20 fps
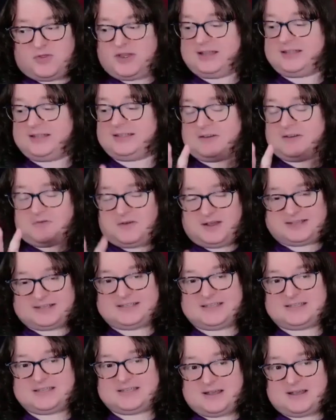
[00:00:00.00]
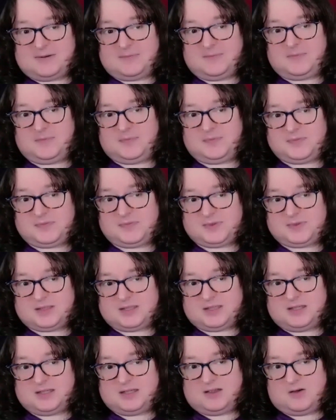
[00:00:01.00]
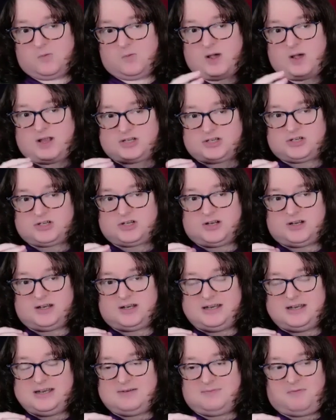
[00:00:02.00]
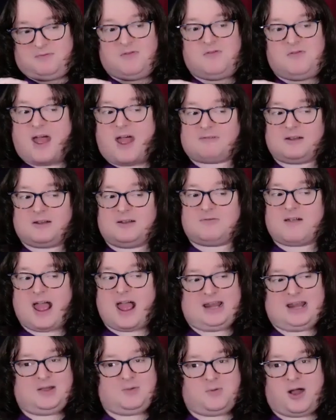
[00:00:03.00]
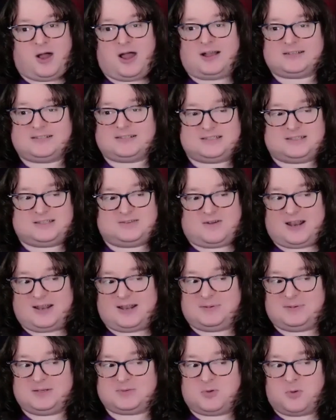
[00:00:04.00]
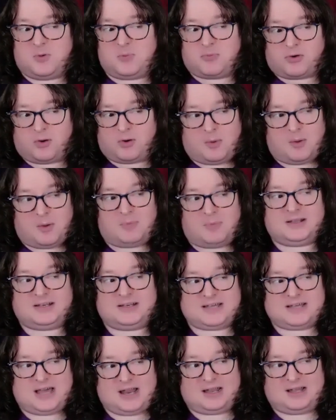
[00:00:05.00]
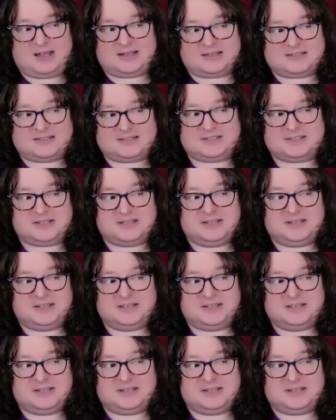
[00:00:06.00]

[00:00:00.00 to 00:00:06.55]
thing that fixes it, which very rarely works, as developers will probably tell us.